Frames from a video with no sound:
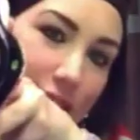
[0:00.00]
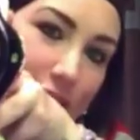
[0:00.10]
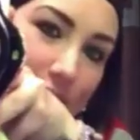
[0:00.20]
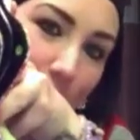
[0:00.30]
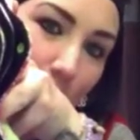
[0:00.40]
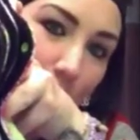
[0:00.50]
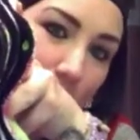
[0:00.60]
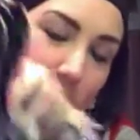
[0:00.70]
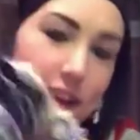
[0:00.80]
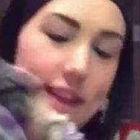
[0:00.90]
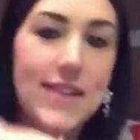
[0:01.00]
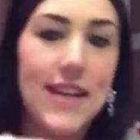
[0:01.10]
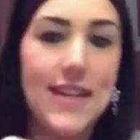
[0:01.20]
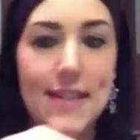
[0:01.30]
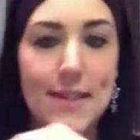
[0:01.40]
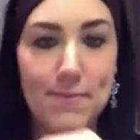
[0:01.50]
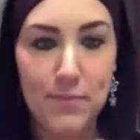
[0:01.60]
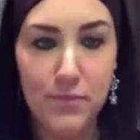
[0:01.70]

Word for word: in a wide variety of sizes.